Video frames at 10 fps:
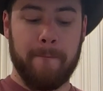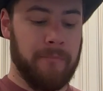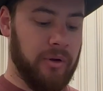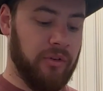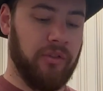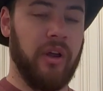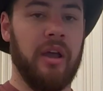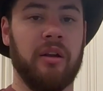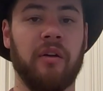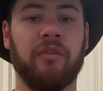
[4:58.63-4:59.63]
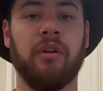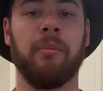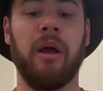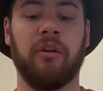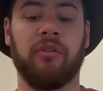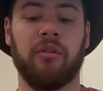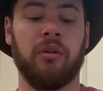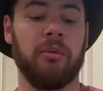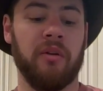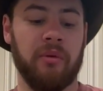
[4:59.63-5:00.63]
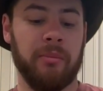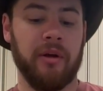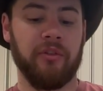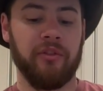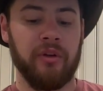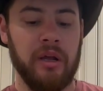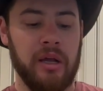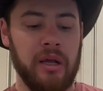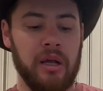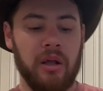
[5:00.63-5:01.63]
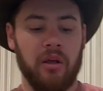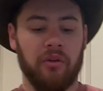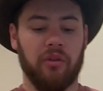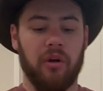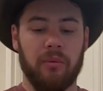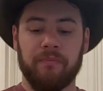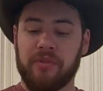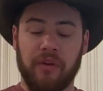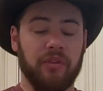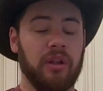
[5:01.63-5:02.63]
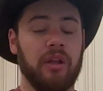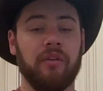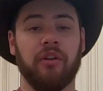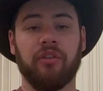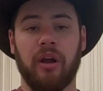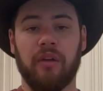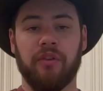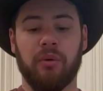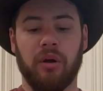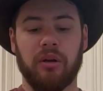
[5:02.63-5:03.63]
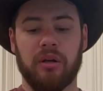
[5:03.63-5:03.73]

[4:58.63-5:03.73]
but just high enough that it packs a little bit of a punch. So definitely give it a try if you want.